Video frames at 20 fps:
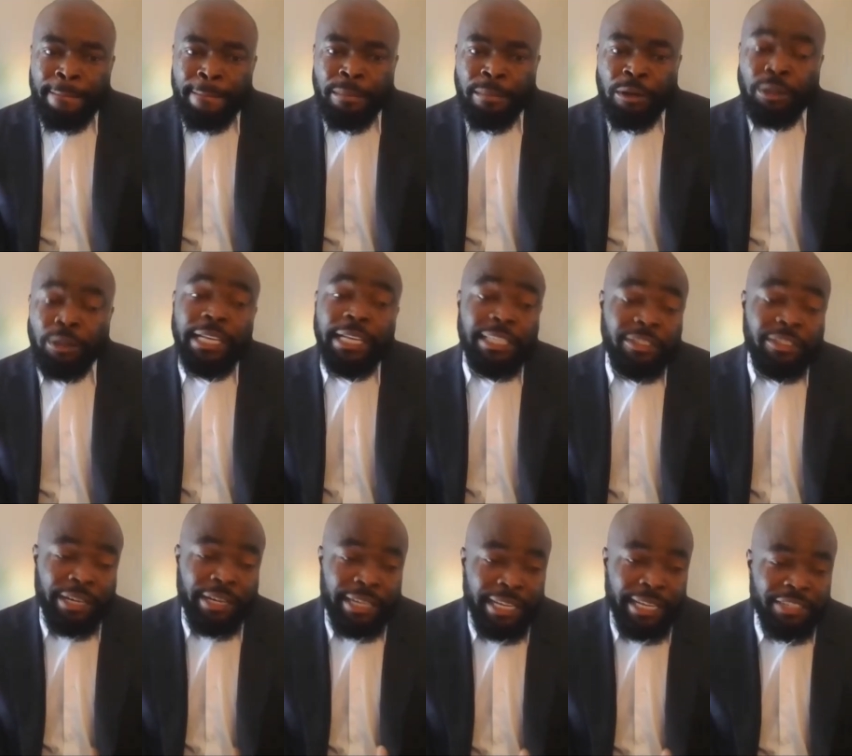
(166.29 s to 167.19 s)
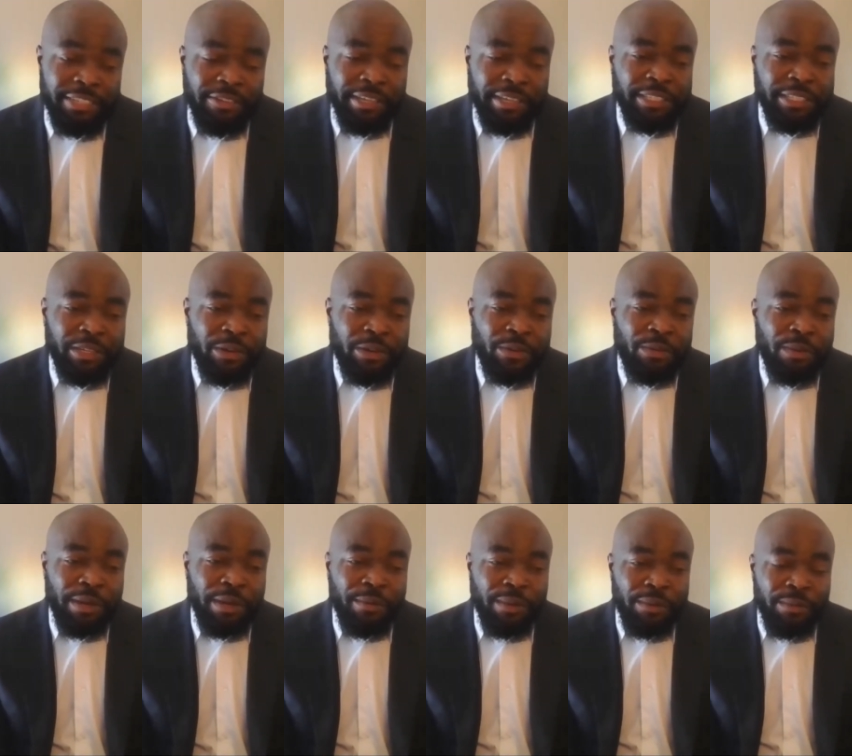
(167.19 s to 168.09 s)
Oh, that's great. That's great. So
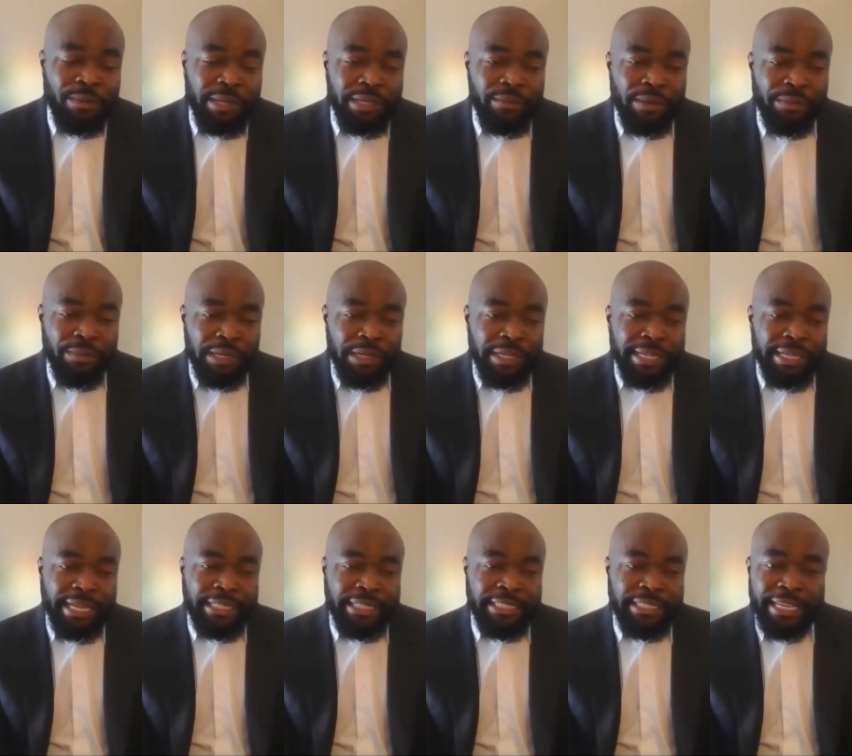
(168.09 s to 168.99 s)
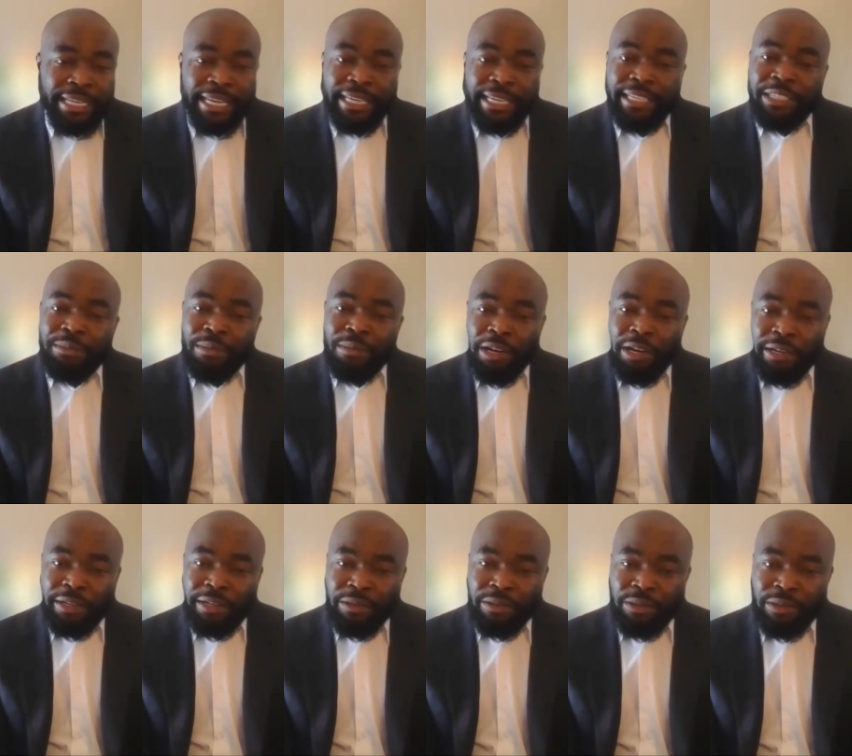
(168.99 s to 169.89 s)
when we when we look at Takeda's
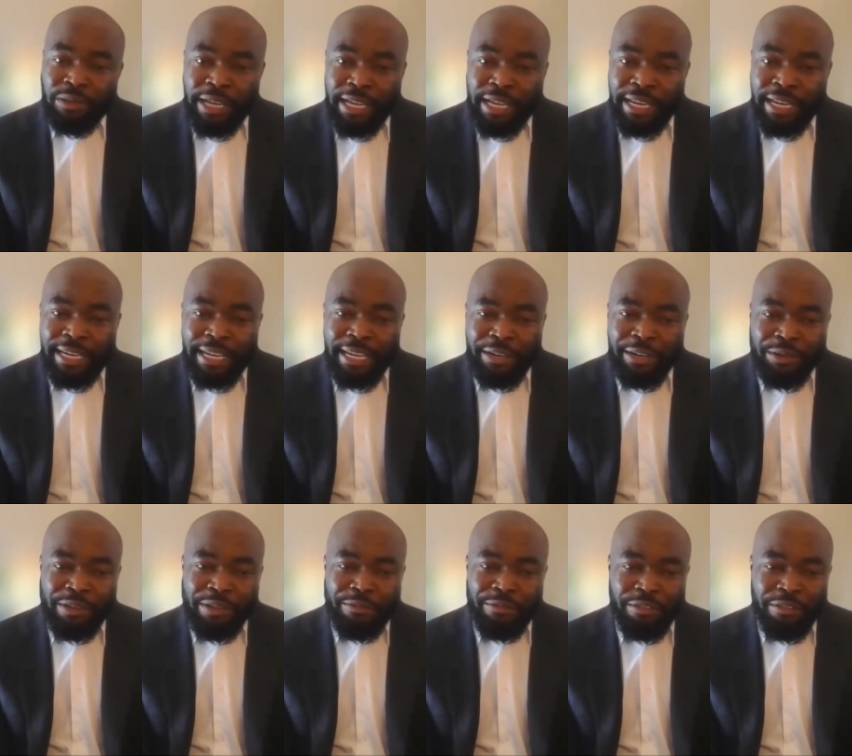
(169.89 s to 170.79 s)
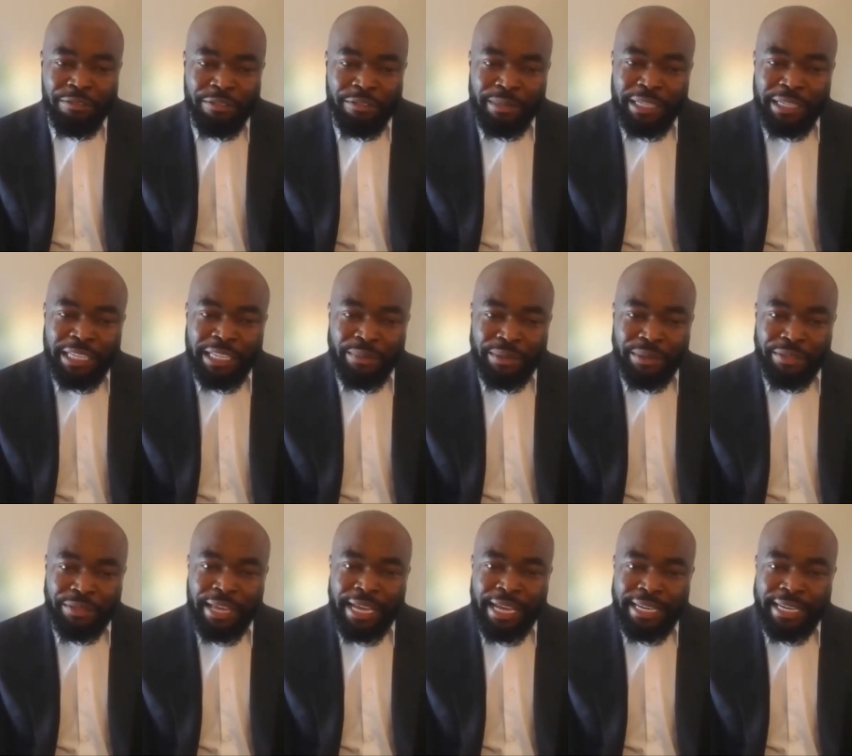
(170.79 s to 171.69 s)
molecule, and, and I don't know if you're familiar with
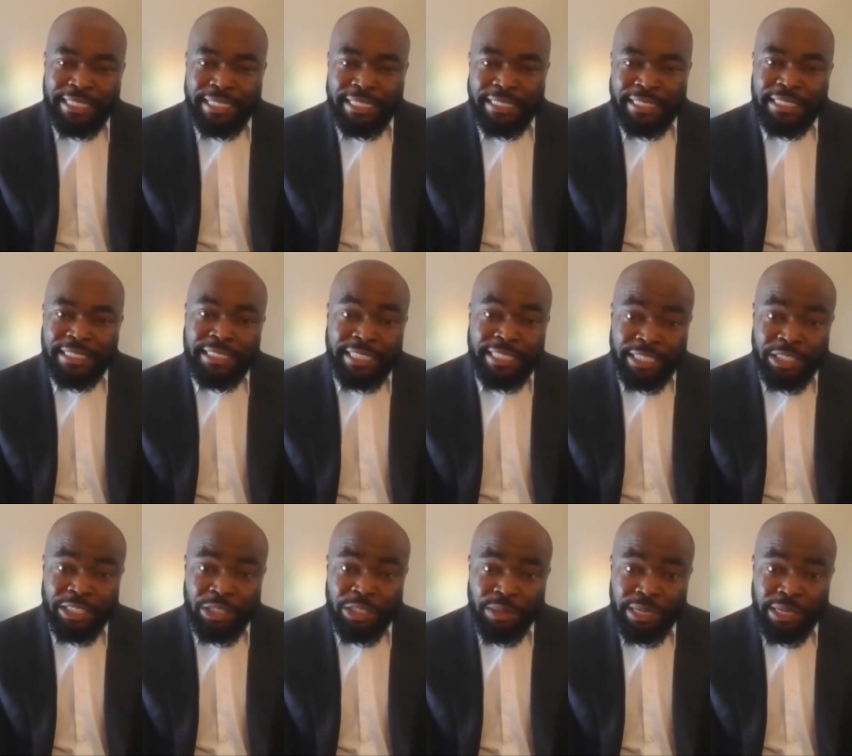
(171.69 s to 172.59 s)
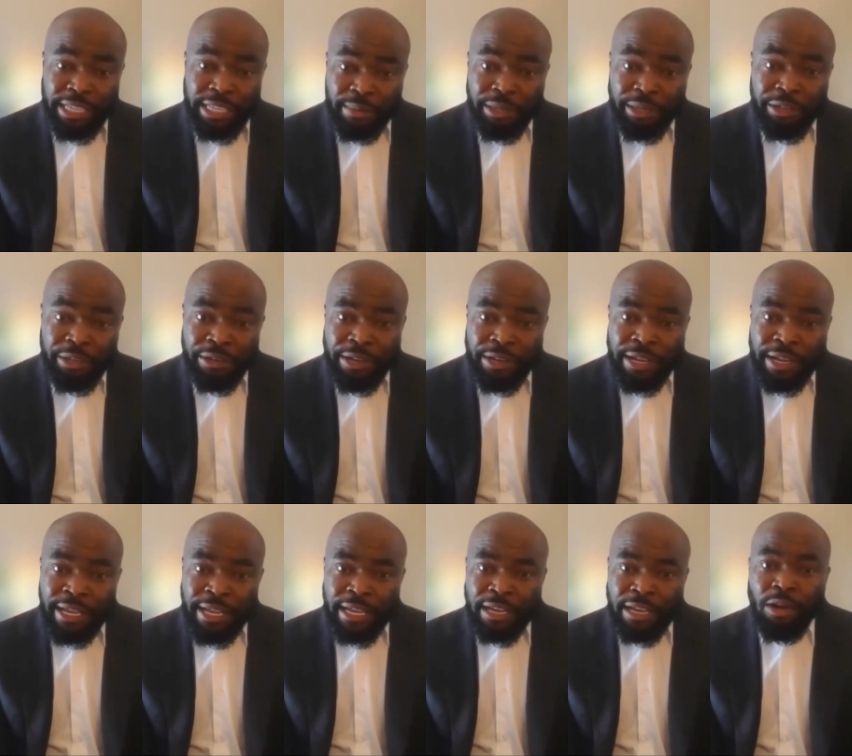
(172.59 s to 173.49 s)
that, it's a TYK2 inhibitor
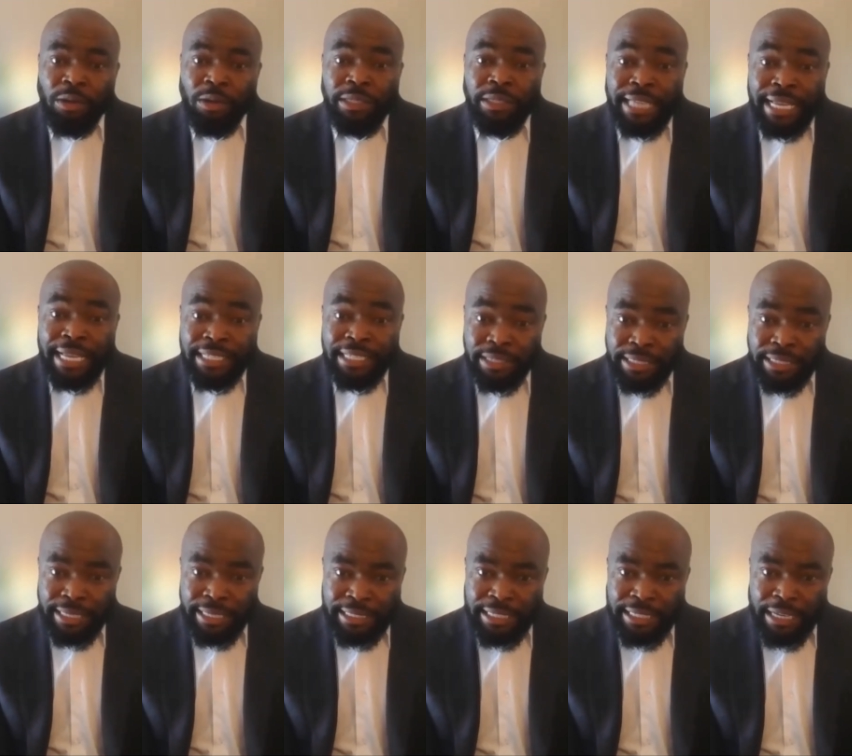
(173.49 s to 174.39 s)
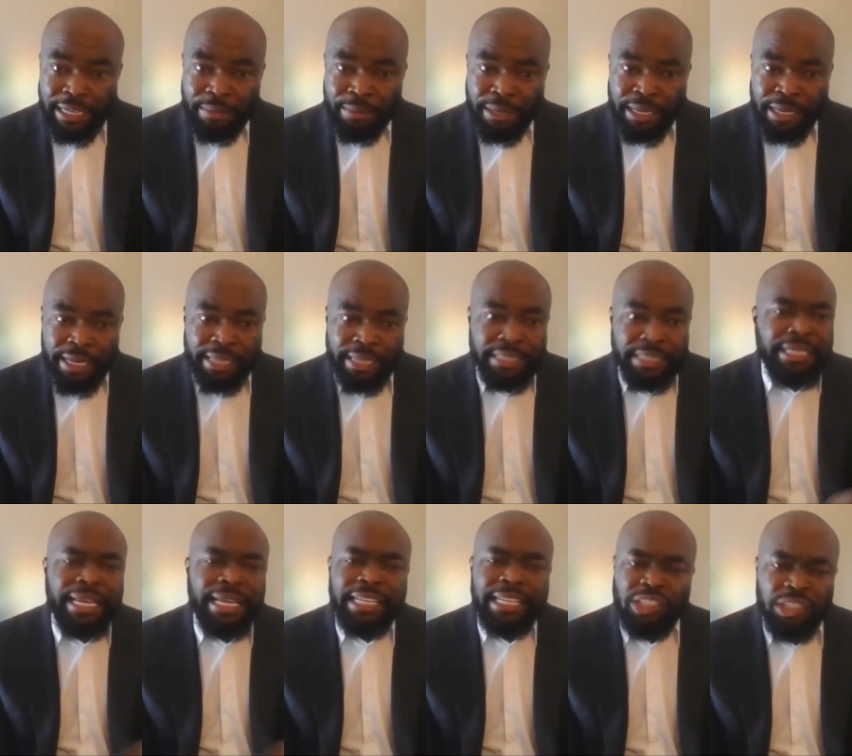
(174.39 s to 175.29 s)
called zasocitinib. It's a
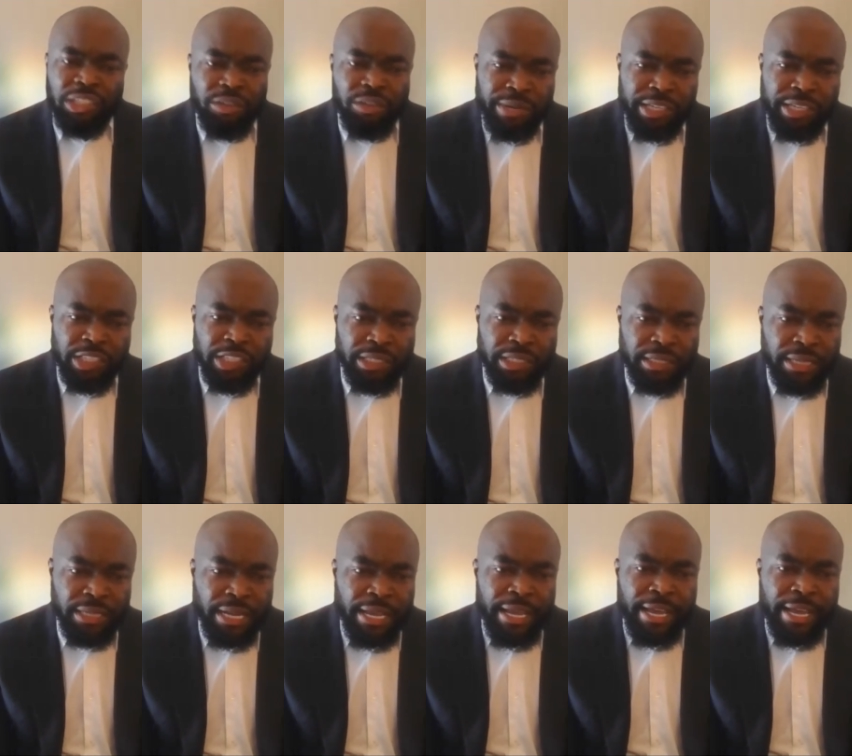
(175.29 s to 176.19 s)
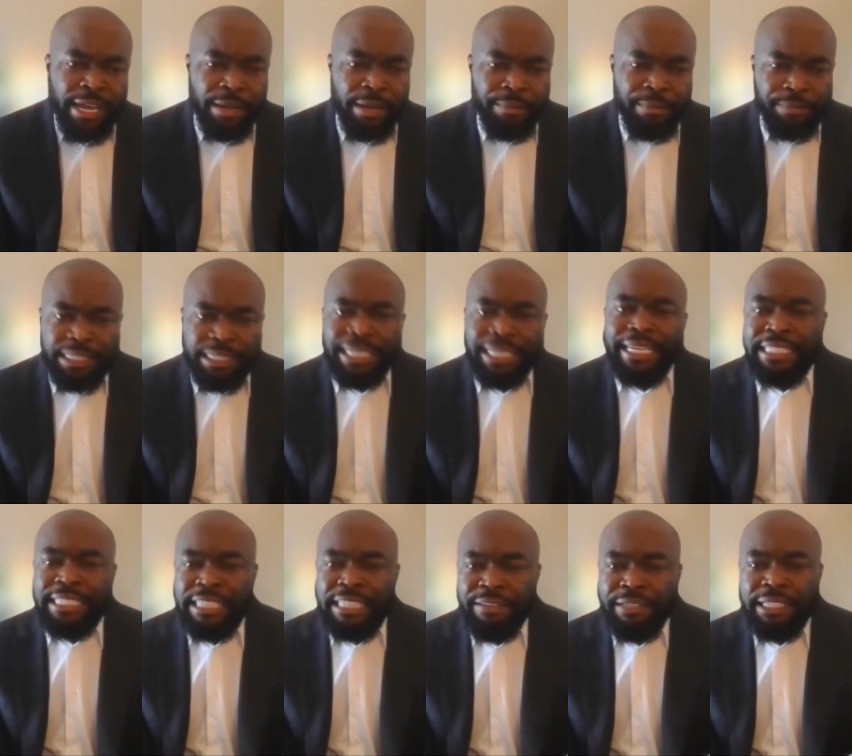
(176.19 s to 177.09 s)
next generation um,
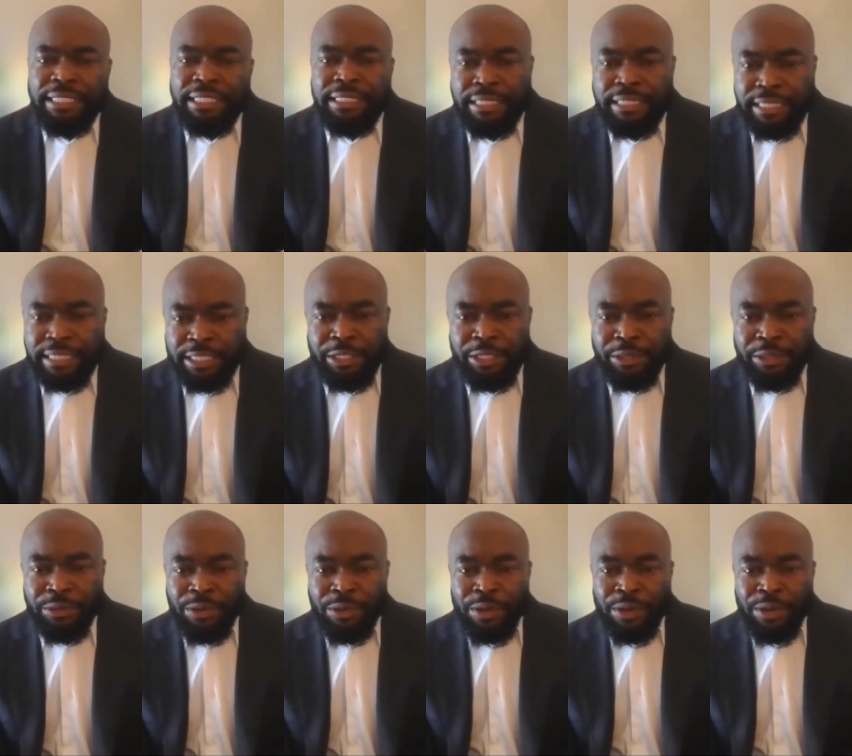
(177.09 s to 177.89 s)
selectivity TYK2.